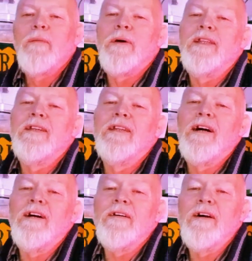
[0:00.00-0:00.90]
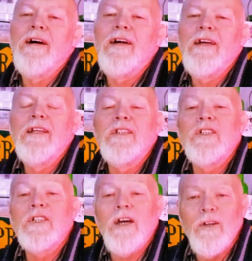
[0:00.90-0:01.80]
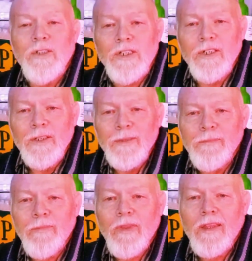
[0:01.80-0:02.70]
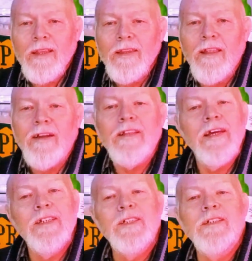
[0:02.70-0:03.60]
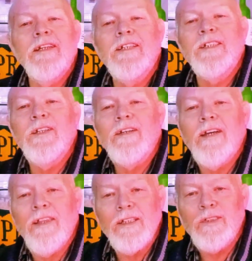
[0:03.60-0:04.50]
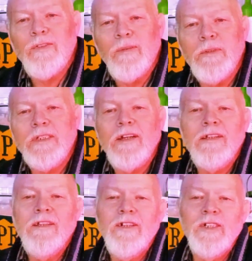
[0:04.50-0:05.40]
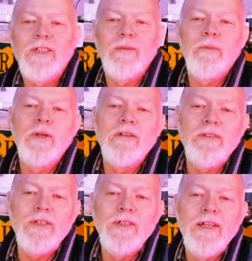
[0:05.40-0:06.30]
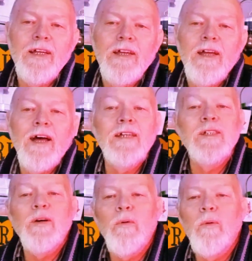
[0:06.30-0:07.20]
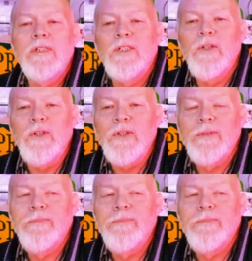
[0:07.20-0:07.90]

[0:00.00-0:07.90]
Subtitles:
But, you know, it shows you, like, let's look at this from a psychological point of view, as I always do.